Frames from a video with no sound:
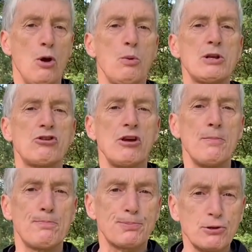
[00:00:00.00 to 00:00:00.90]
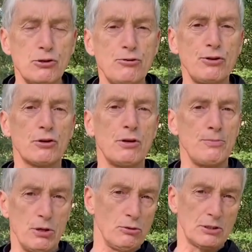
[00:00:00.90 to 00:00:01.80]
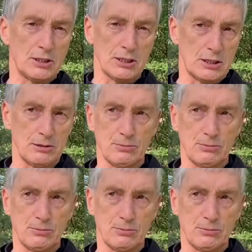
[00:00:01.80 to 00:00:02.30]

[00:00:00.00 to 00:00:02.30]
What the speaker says: which improve your immune system.